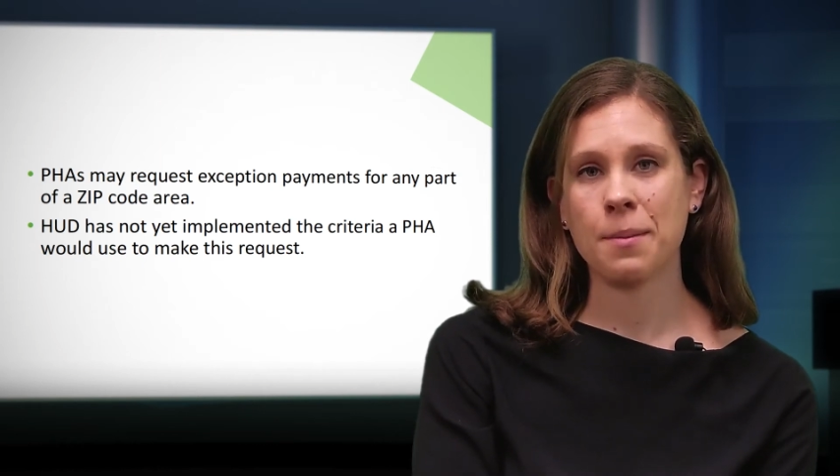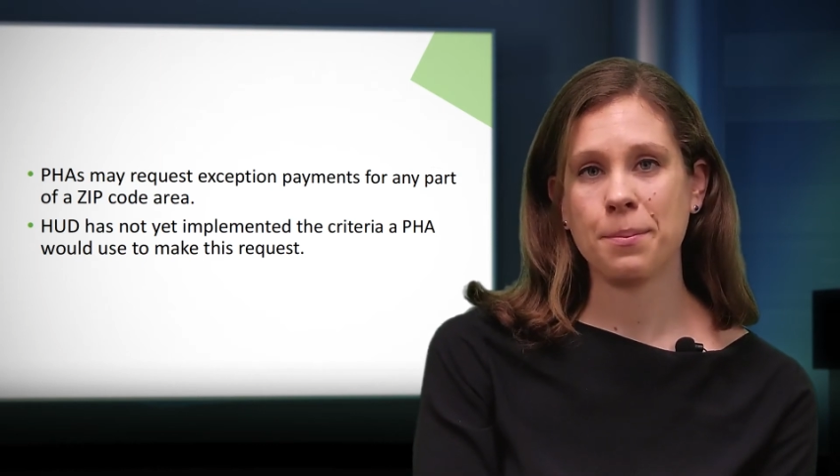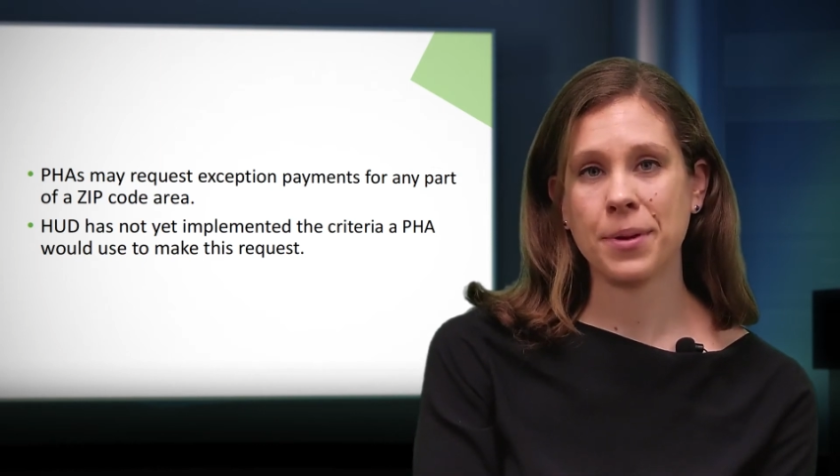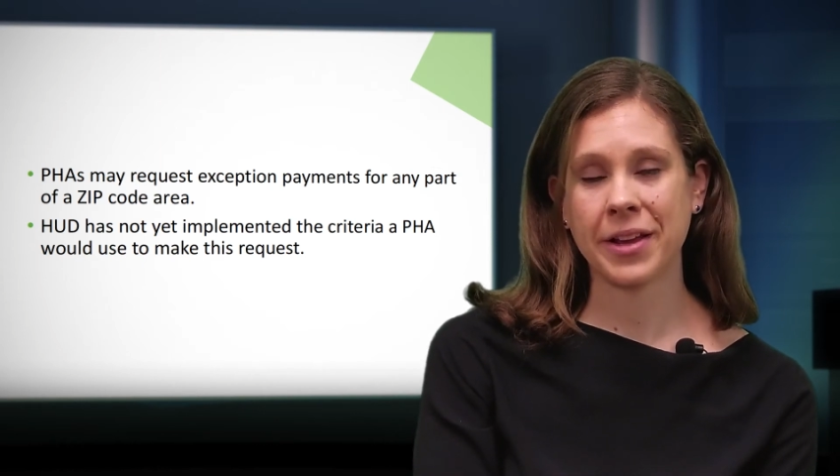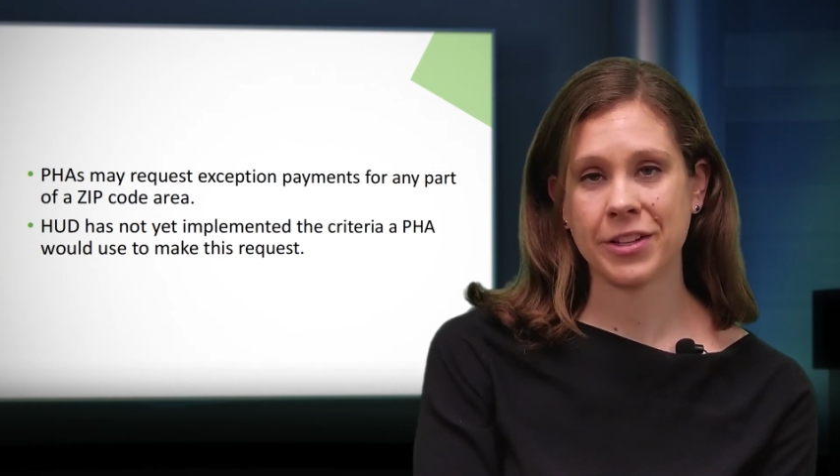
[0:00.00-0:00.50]

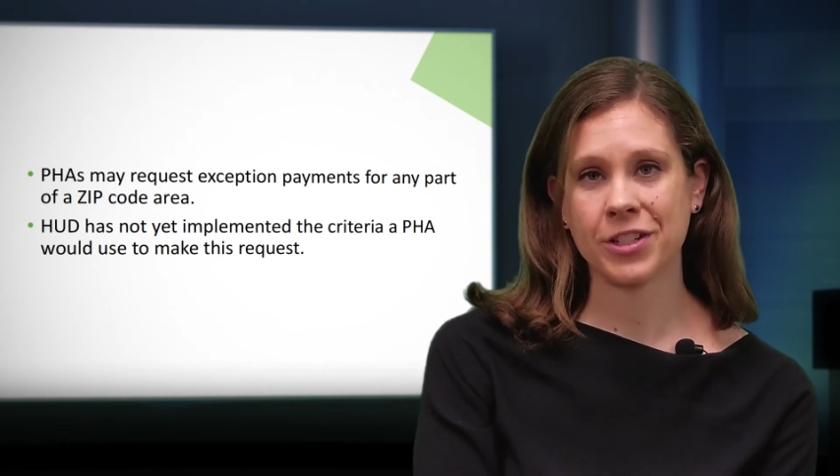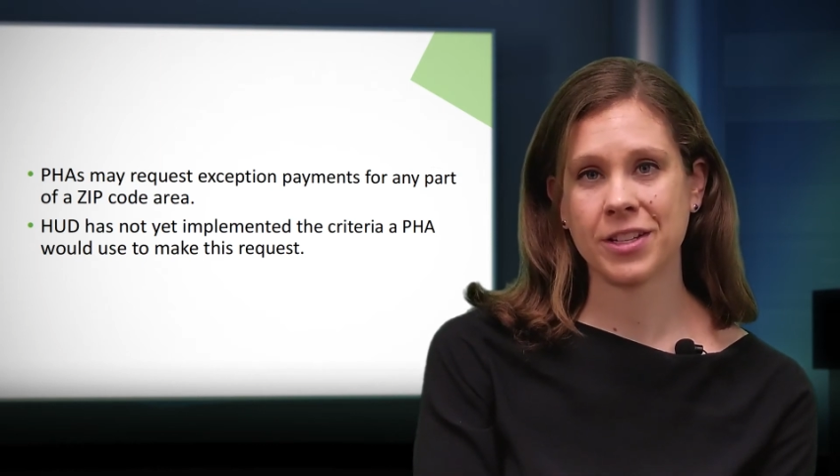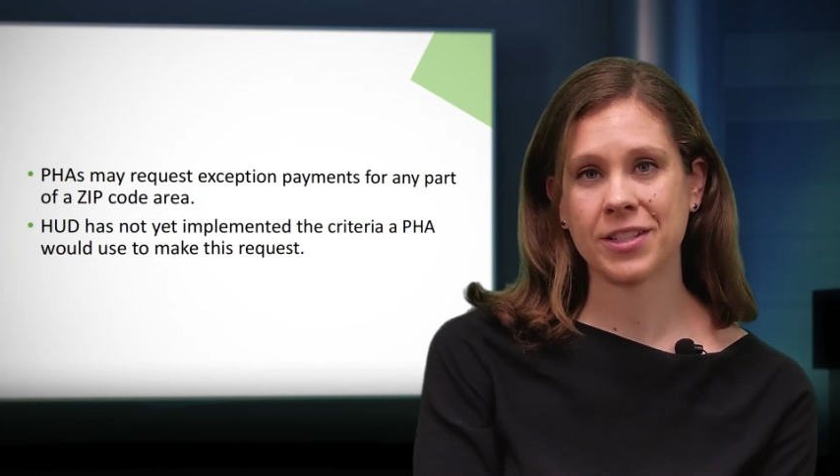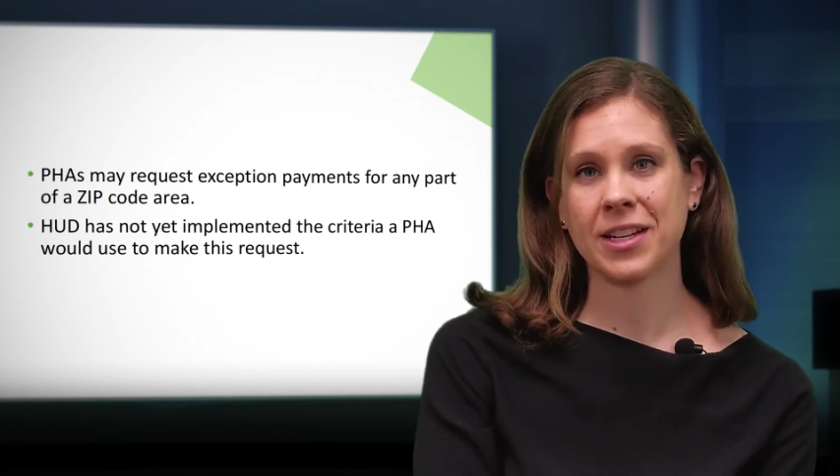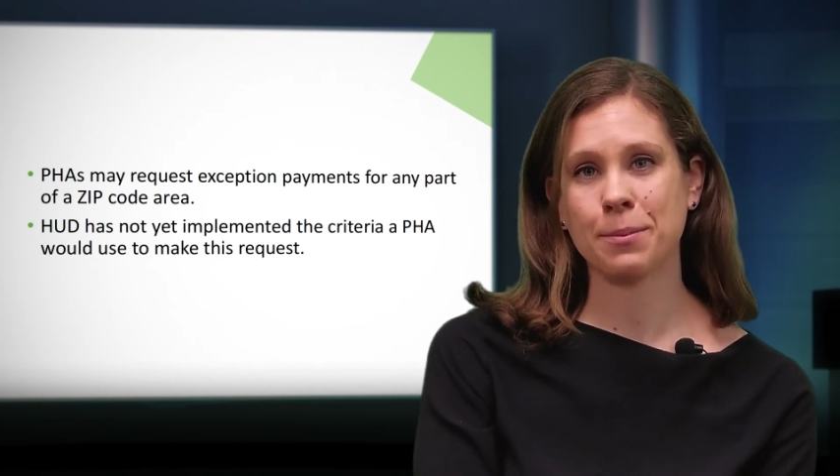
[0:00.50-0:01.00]

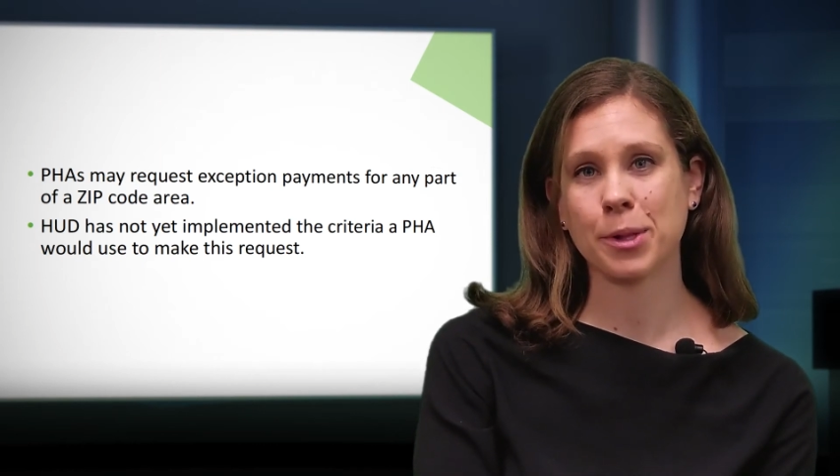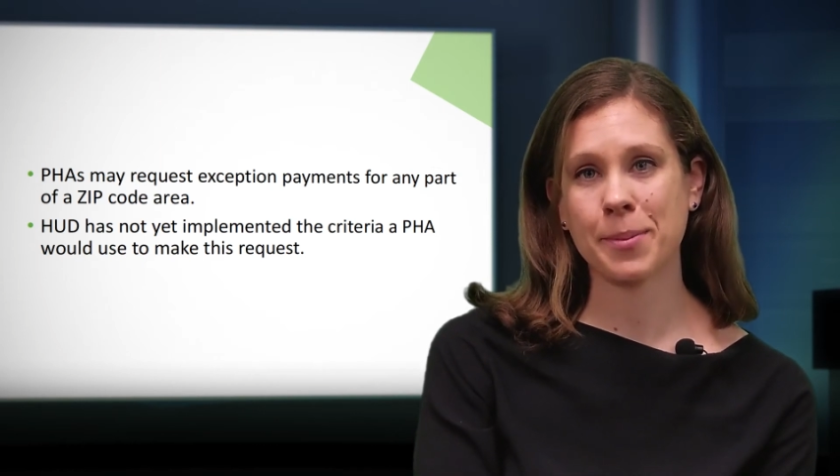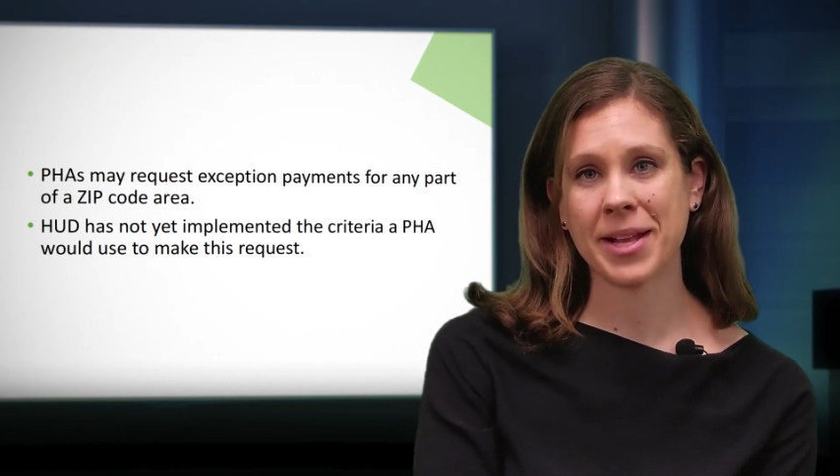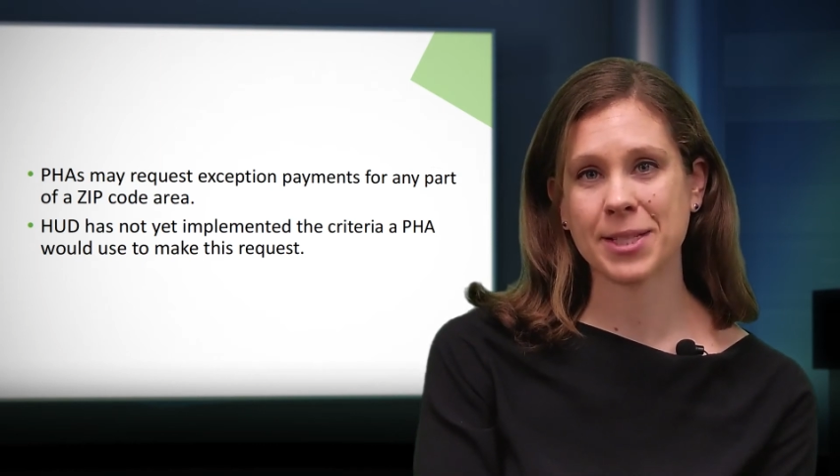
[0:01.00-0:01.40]
PHAs that implement